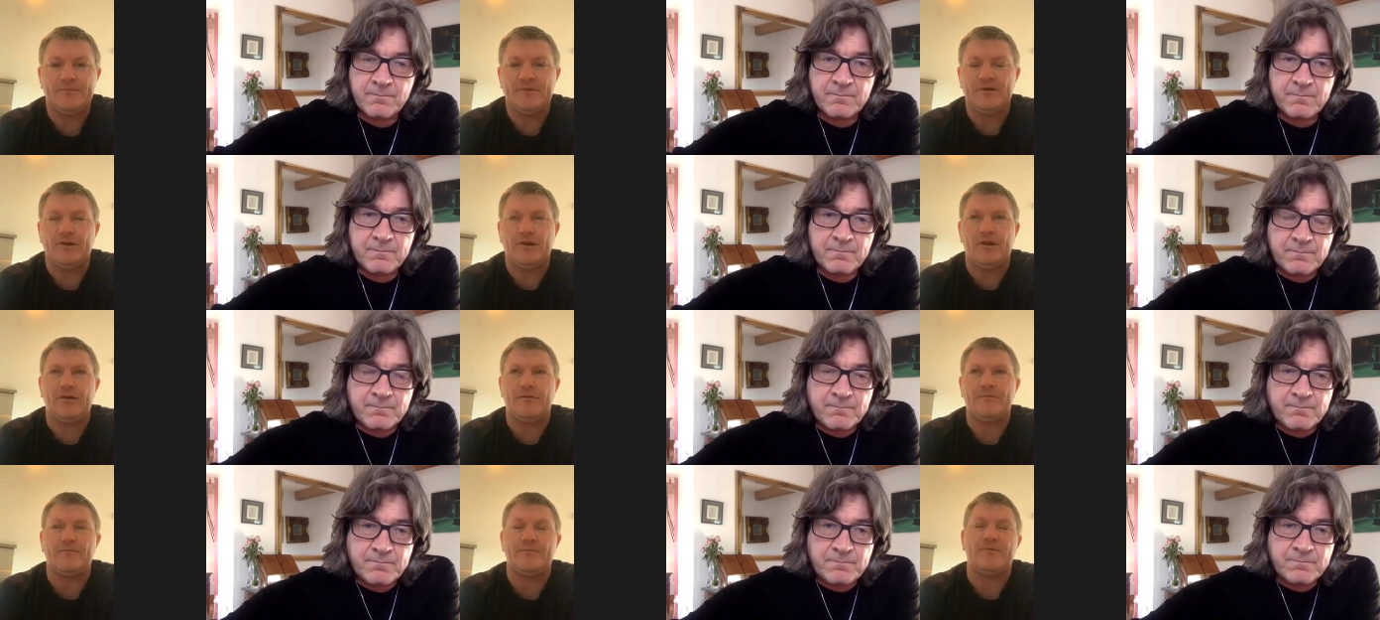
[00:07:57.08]

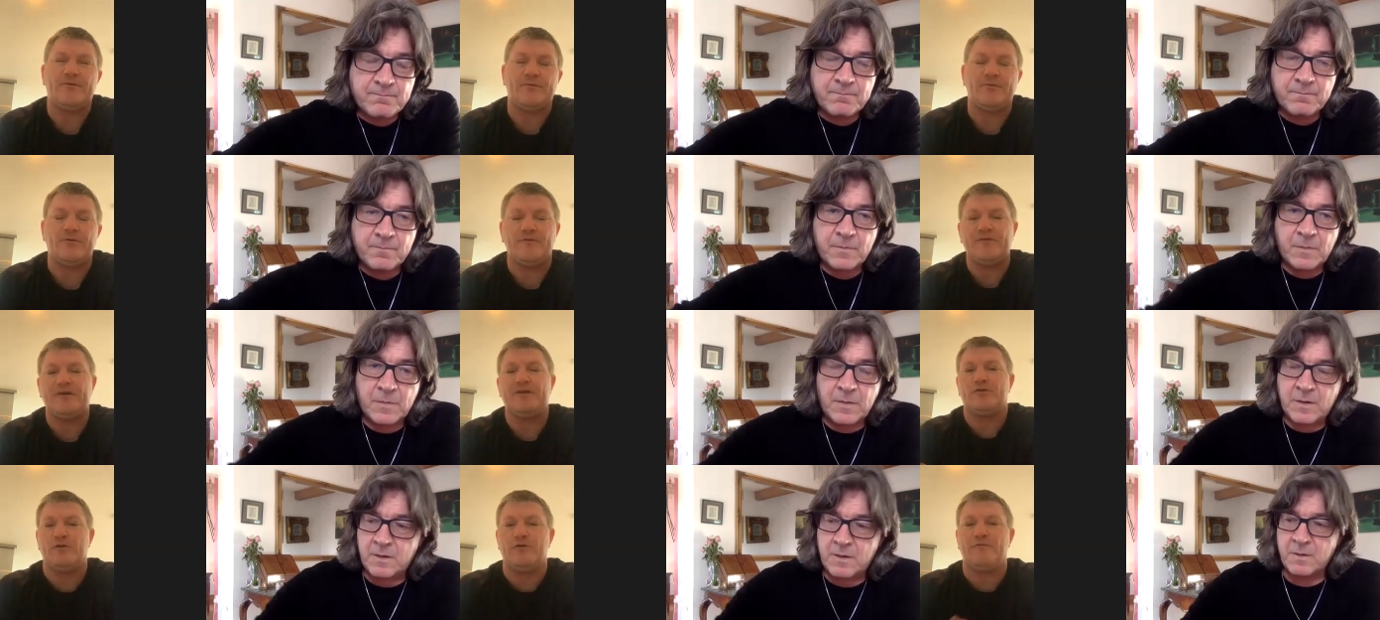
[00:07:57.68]
Speaker 1: uh,
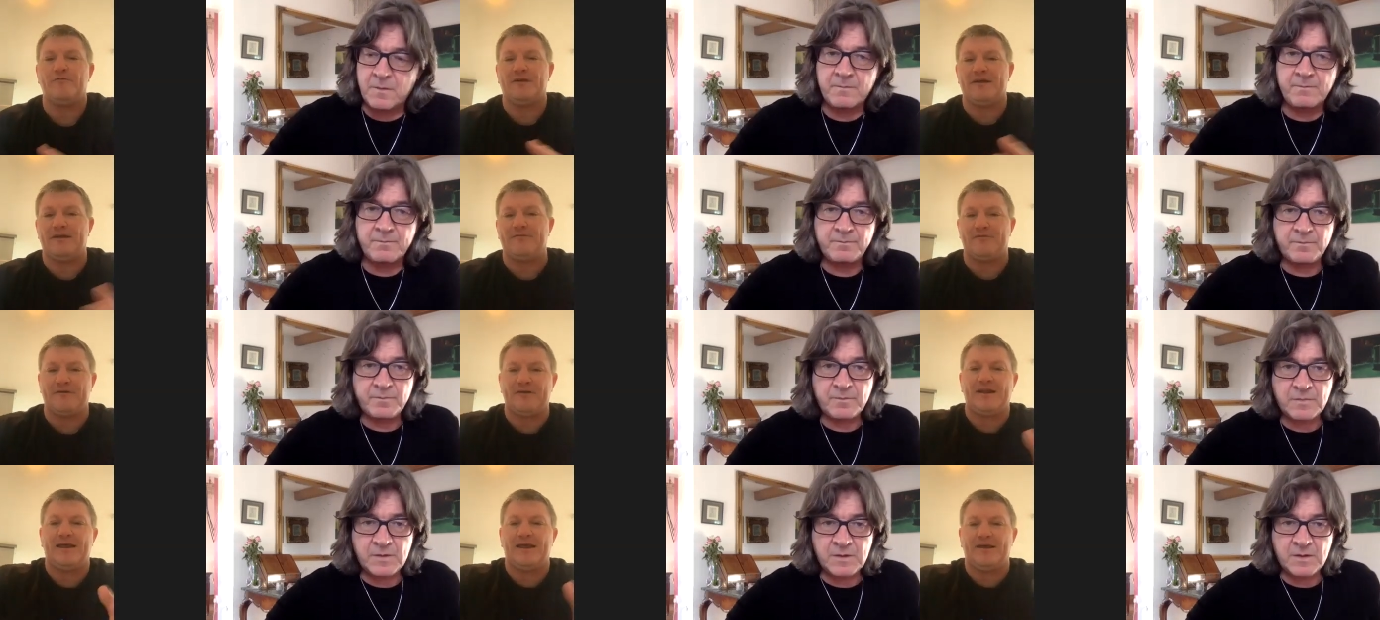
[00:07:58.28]
lovey dovey,
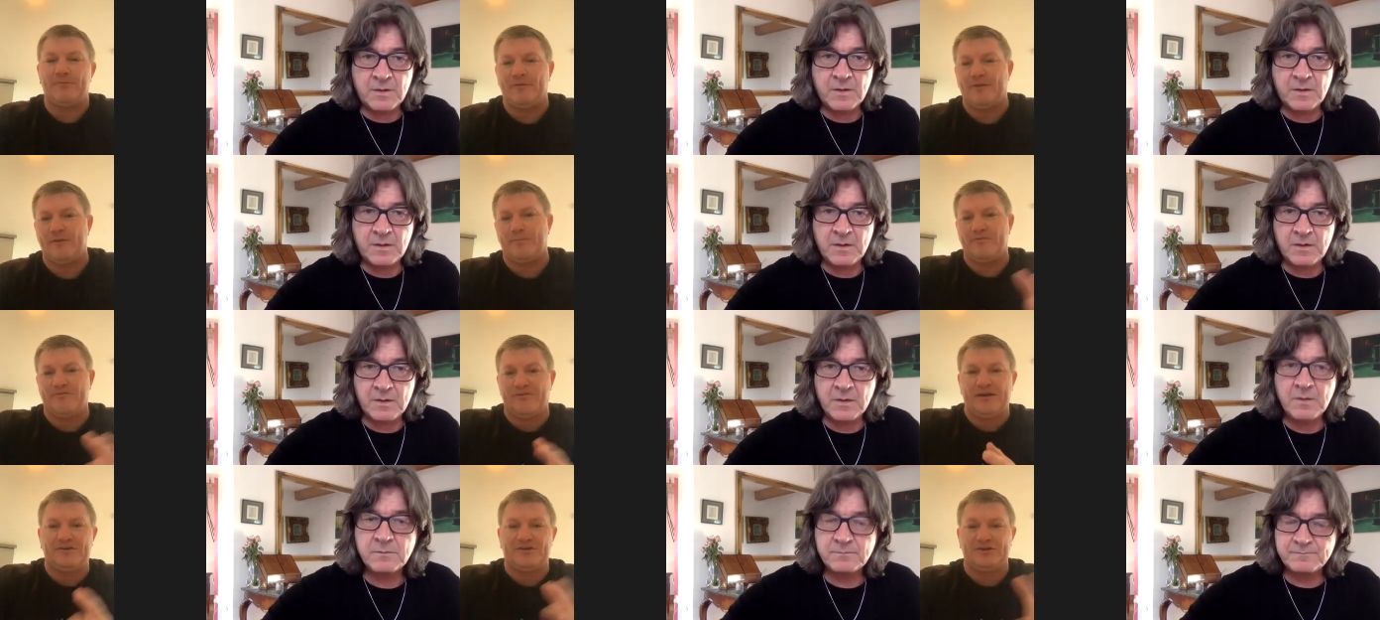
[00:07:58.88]
if you like, with
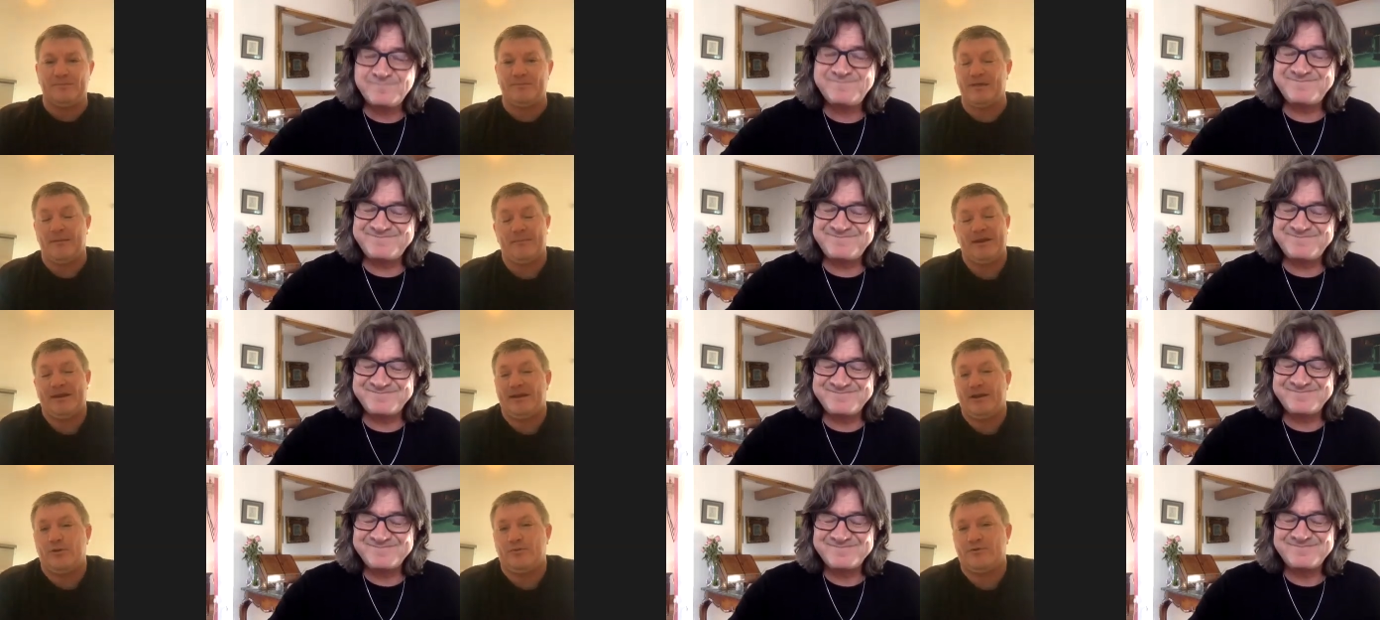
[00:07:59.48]
the But
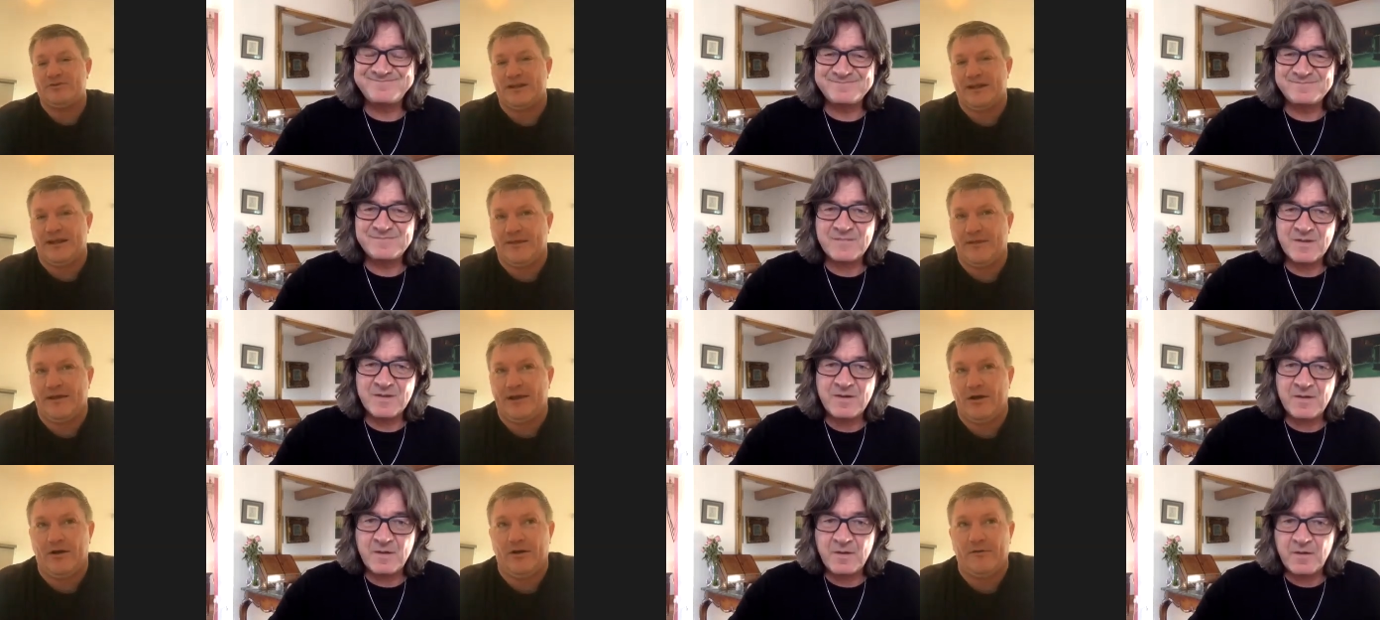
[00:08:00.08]
I mean, Luke's
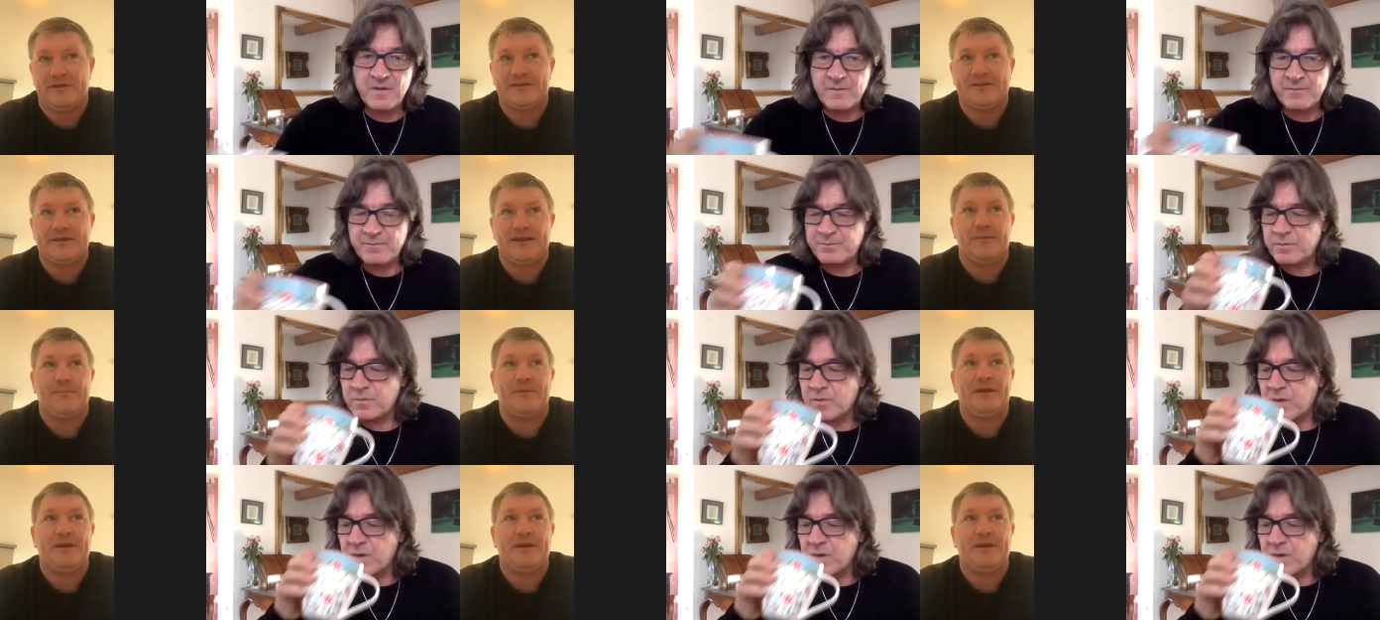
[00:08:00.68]
like that all the time